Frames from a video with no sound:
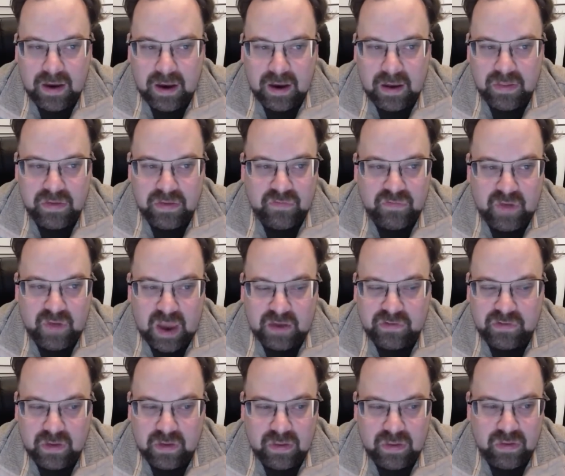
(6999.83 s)

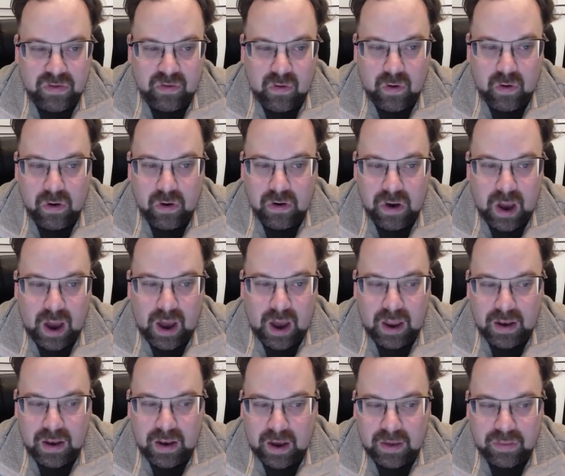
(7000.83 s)
defections or
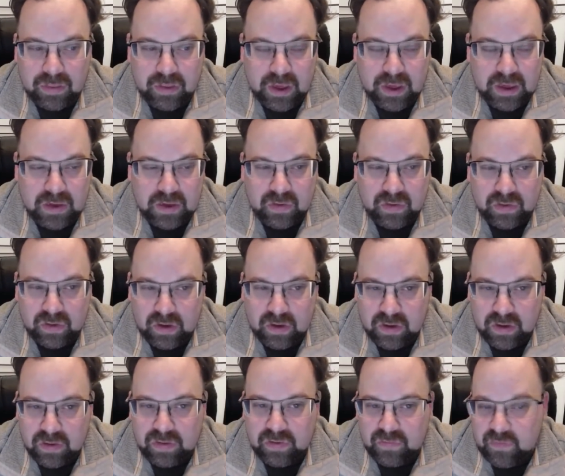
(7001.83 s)
not, I think
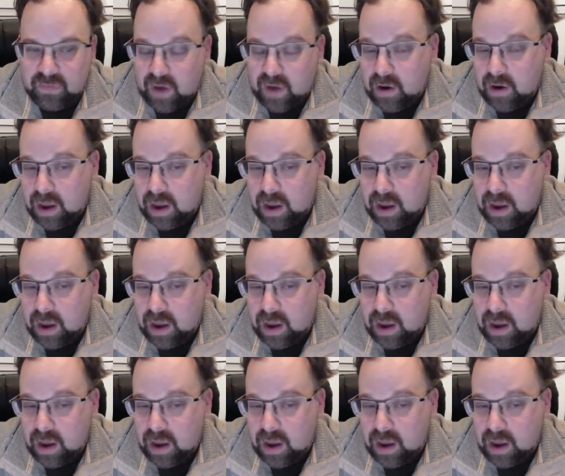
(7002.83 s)
is very